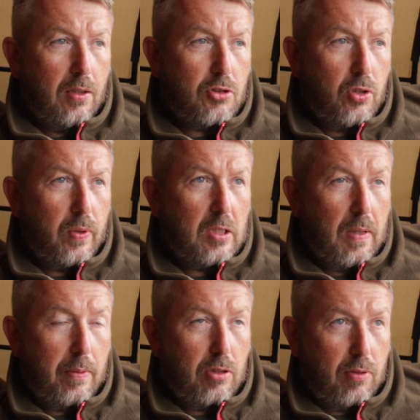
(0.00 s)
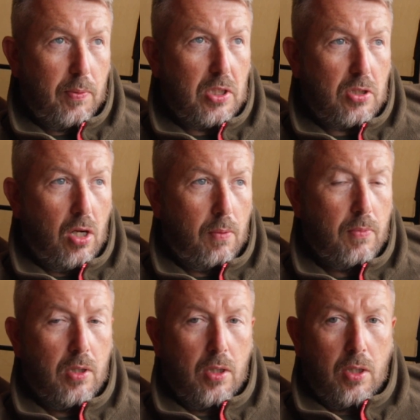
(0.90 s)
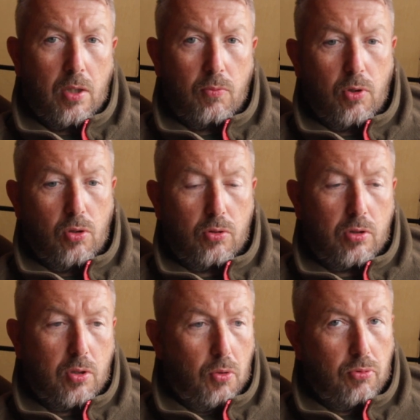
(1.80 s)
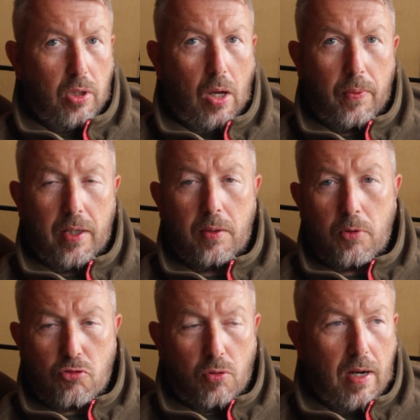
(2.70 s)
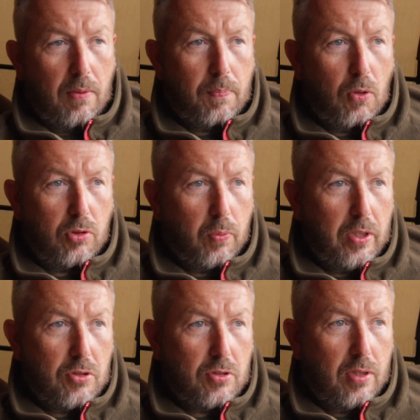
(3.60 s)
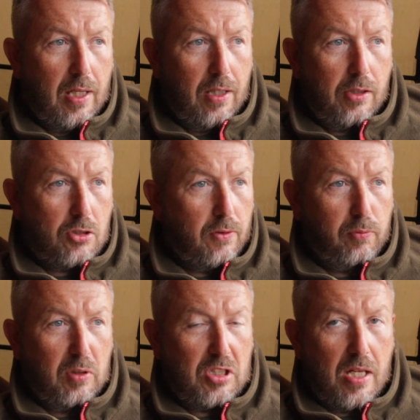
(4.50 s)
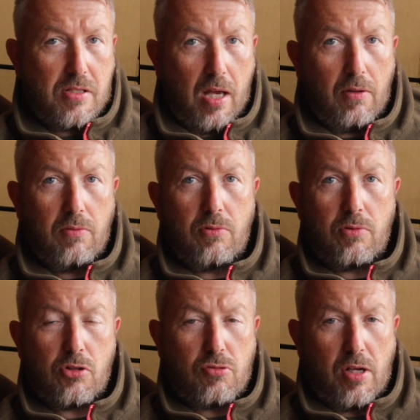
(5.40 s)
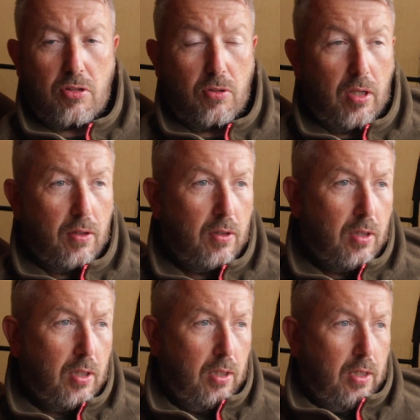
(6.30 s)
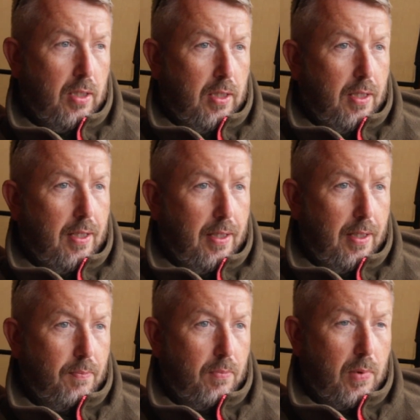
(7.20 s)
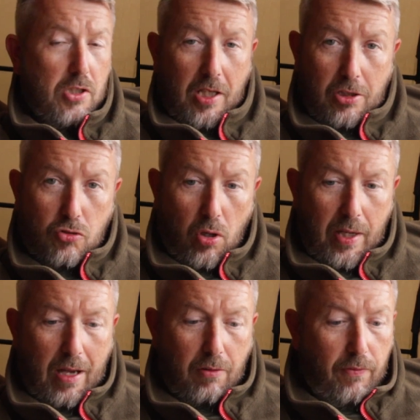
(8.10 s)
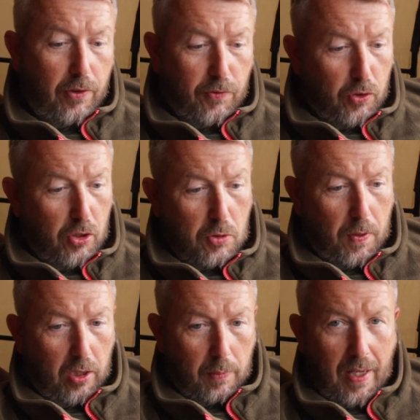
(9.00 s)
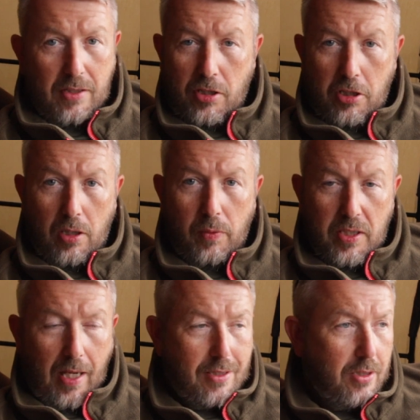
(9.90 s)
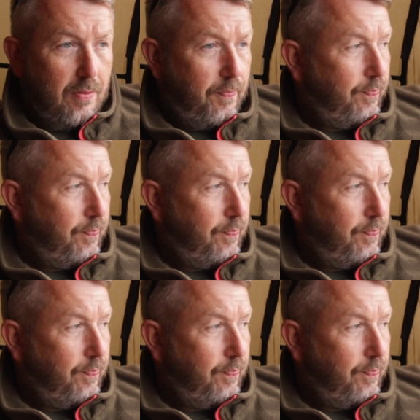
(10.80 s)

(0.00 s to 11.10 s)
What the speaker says: 2 weeks, maybe 3 weeks time, we'll do a roulette wheel and we'll draw out both the winners, and the stuff will be sent out straight to you, and you get to try it out. If you've already used Parker baits and you know what you're getting,